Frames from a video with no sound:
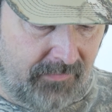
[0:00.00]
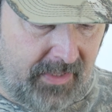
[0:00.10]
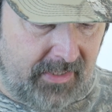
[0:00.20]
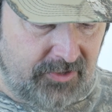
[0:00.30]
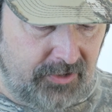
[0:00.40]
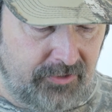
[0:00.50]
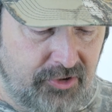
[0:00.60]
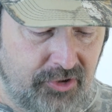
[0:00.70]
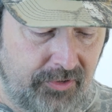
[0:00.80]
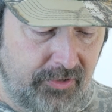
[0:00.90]
Next, I'm
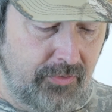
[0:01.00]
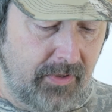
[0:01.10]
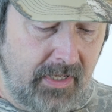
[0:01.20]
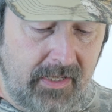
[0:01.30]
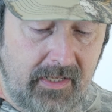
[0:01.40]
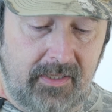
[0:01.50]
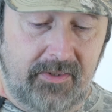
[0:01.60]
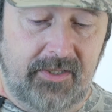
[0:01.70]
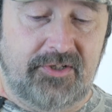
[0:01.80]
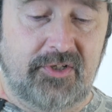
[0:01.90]
going to show you,
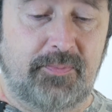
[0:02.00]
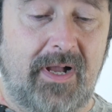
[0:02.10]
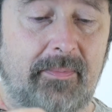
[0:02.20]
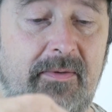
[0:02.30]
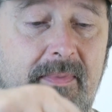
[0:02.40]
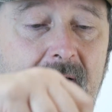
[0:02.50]
this is probably